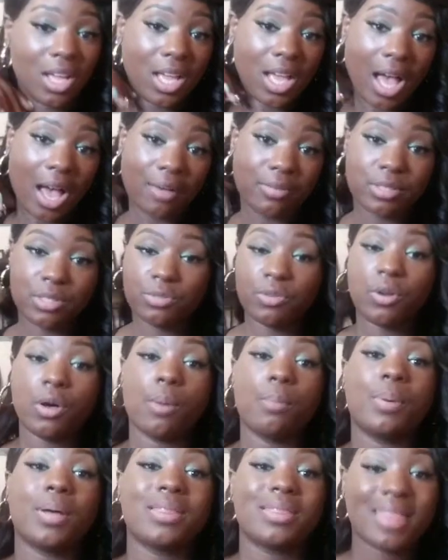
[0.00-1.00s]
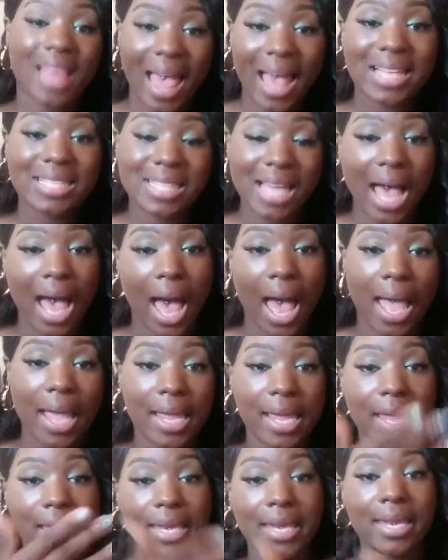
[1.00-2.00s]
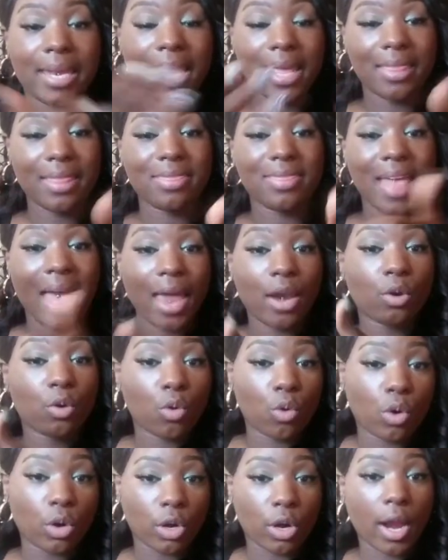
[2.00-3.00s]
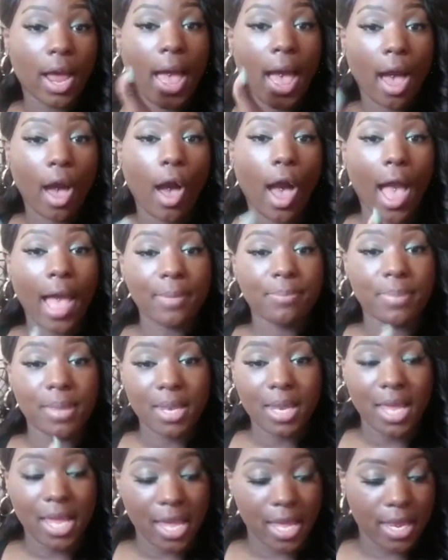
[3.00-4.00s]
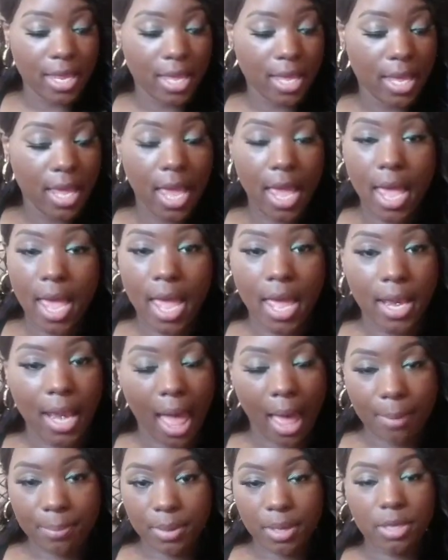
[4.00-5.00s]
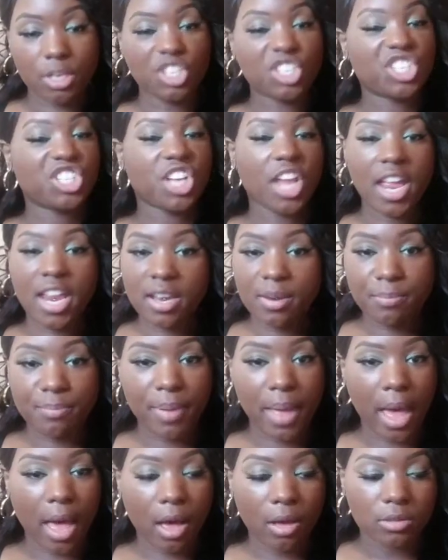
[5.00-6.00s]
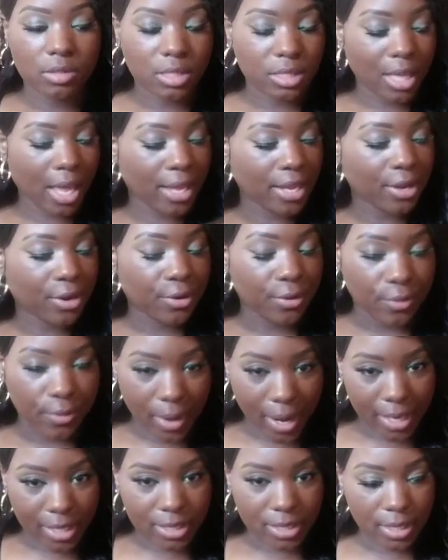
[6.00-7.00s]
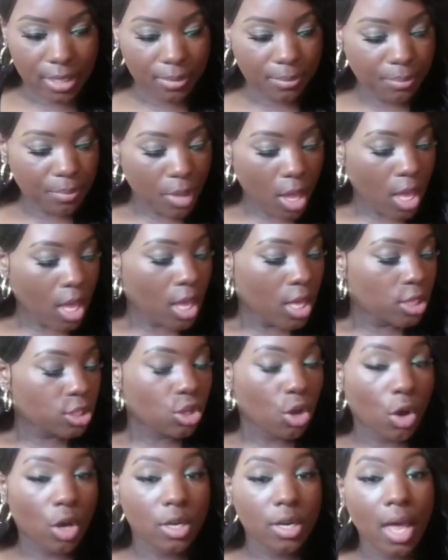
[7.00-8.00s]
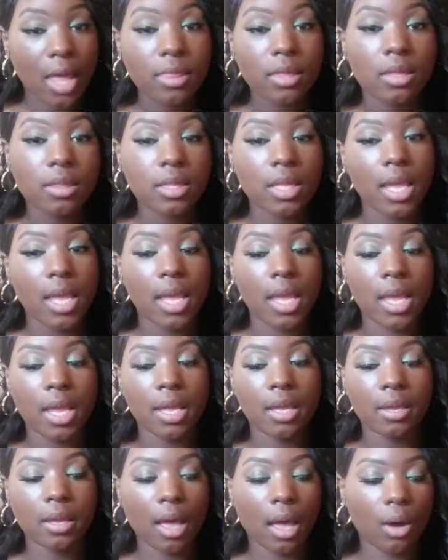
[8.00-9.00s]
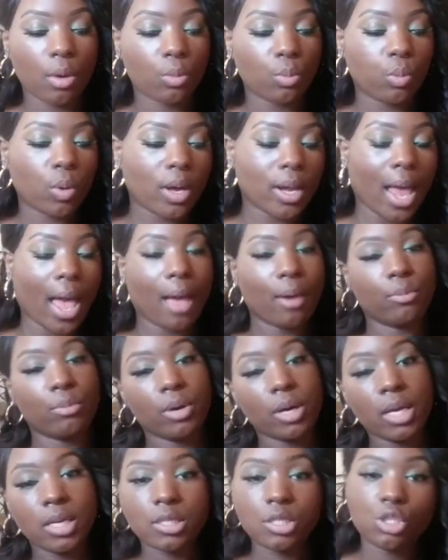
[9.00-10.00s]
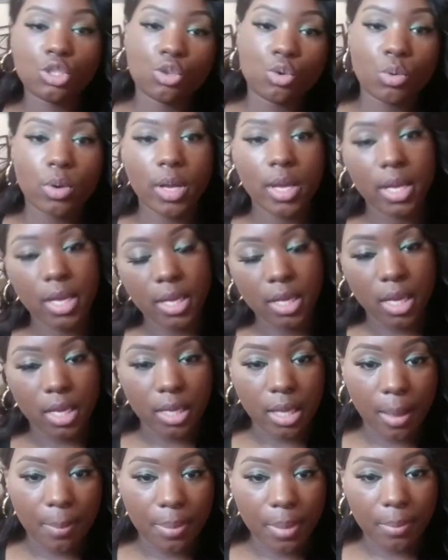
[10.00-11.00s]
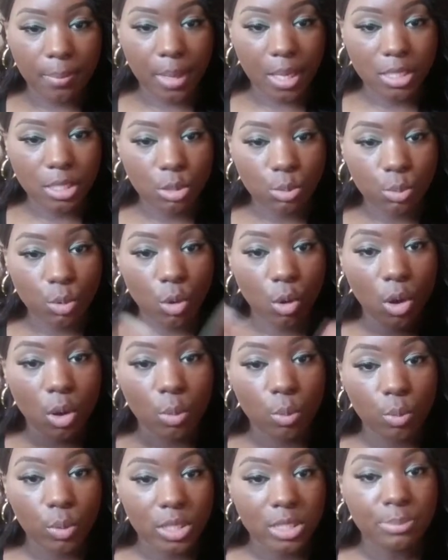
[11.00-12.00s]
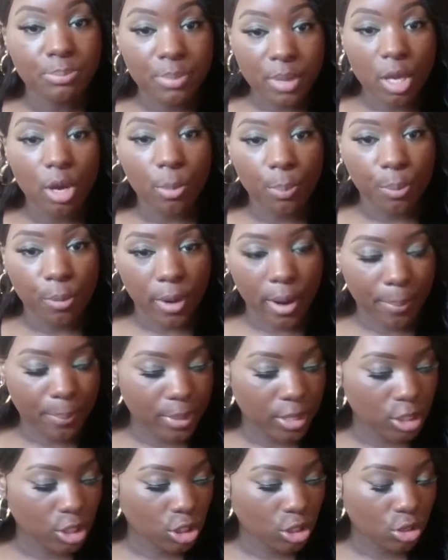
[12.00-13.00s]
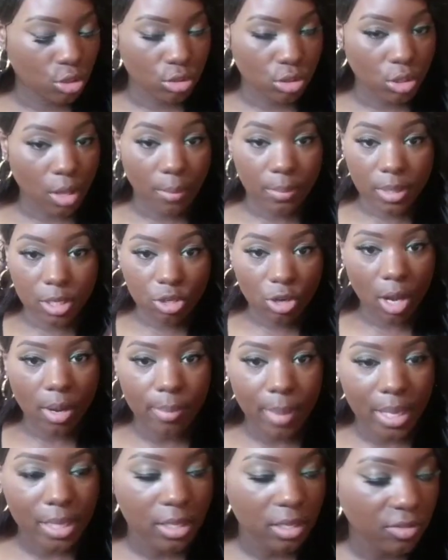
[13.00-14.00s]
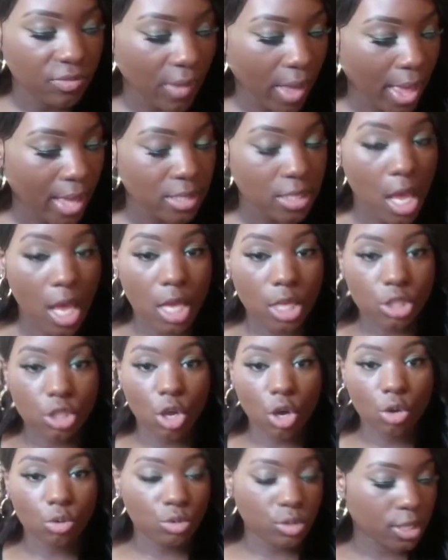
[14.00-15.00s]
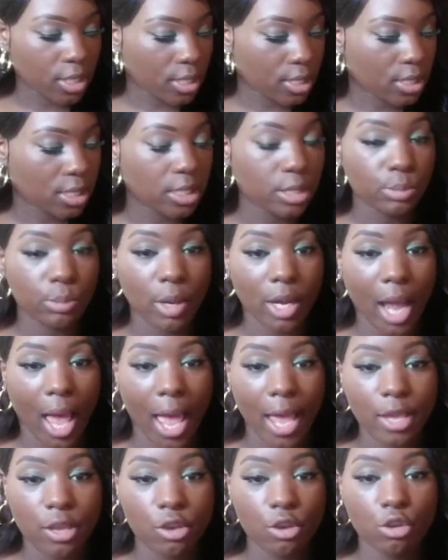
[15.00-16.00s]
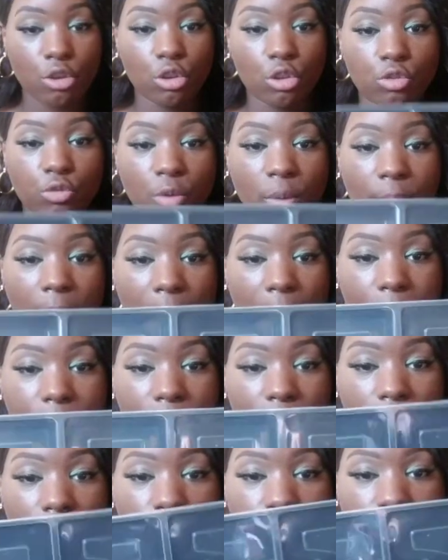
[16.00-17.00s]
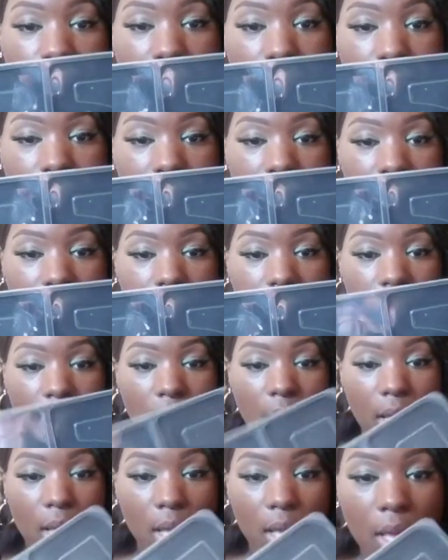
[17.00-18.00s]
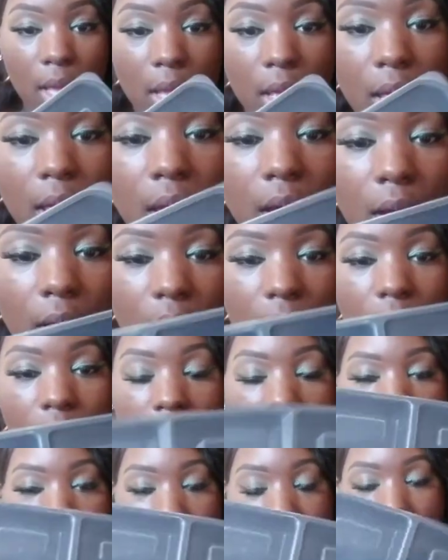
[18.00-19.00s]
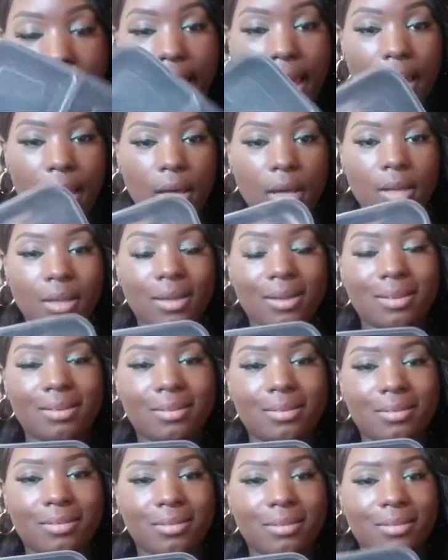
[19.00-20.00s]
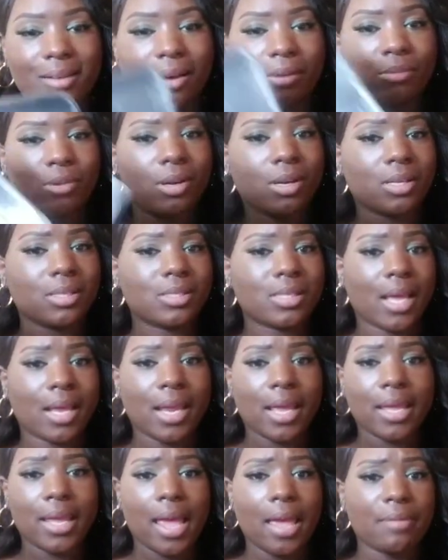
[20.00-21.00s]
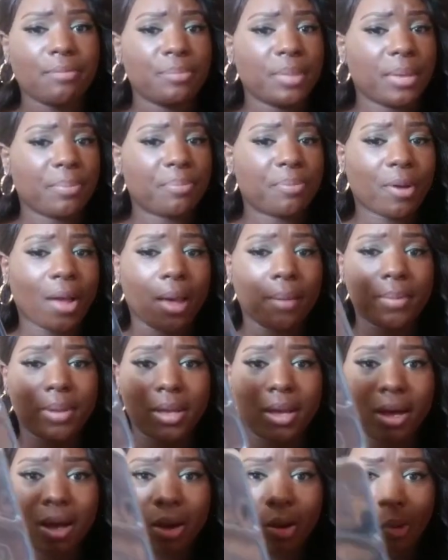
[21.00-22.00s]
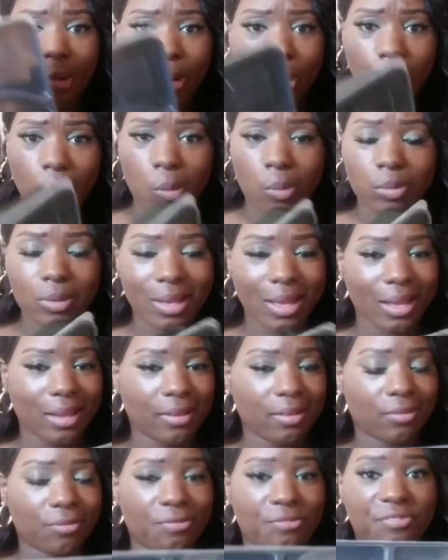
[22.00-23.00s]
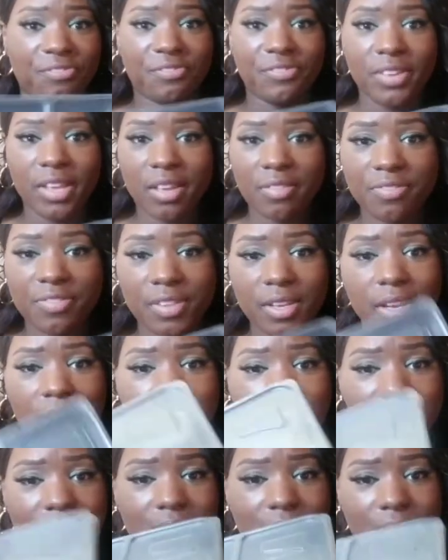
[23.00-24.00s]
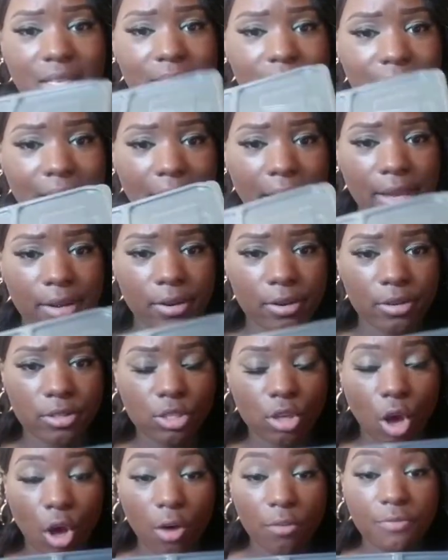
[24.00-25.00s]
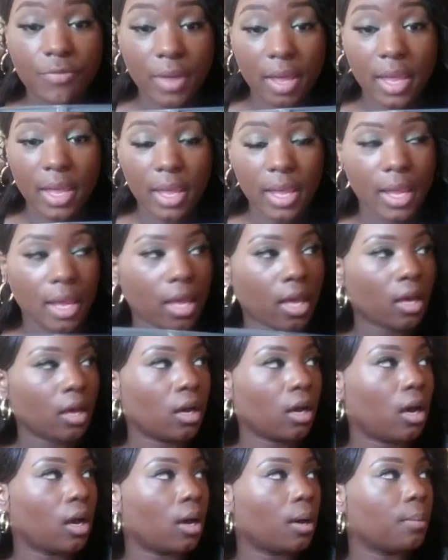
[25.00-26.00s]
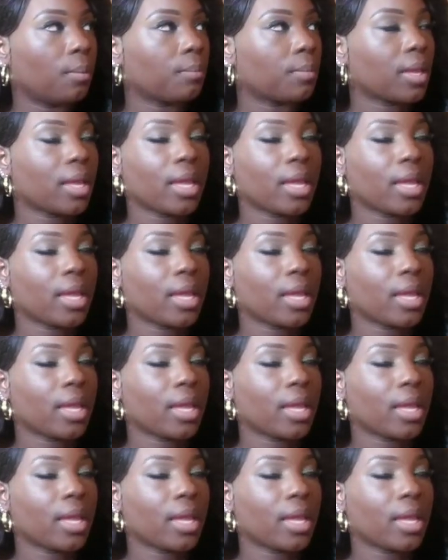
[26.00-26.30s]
I was full. But that's how I eat it, in that order, how I've been eating. And I've been shedding pounds like crazy. So another thing, what I was doing a couple of months ago was meal prepping too. So I'm going to try to make this fast. So this is what I use for my meal prepping. I want to say they gave me probably a whole, like 50 of these containers off of